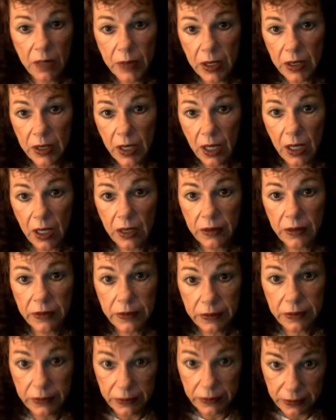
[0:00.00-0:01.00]
on that.
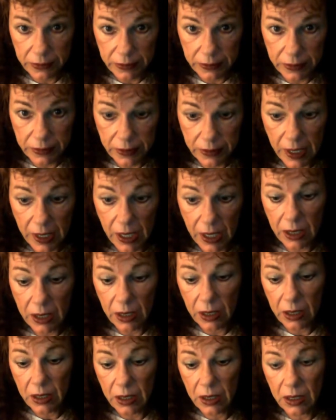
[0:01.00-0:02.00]
I had a
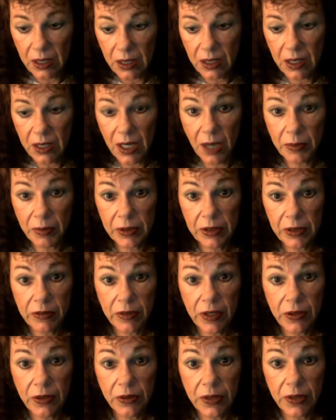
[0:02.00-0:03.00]
couple of
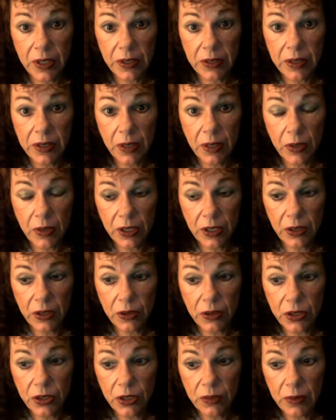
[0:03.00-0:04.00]
other things I want to go
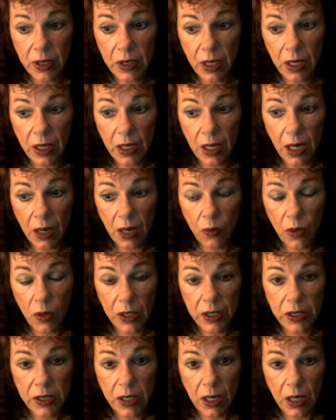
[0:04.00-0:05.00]
to, but I
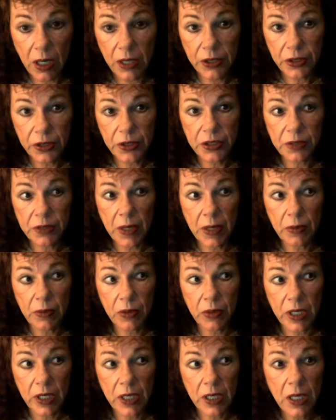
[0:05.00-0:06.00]
wanted to honor his
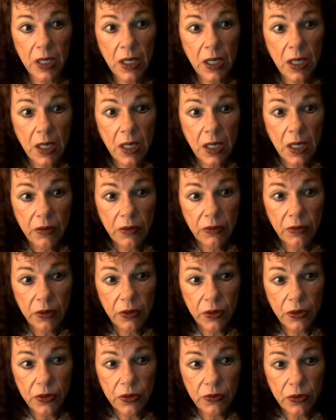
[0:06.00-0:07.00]
memory for
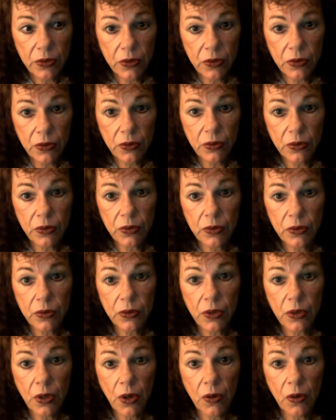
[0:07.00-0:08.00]
those of you who
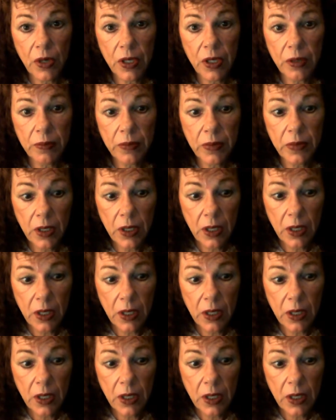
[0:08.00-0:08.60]
know him,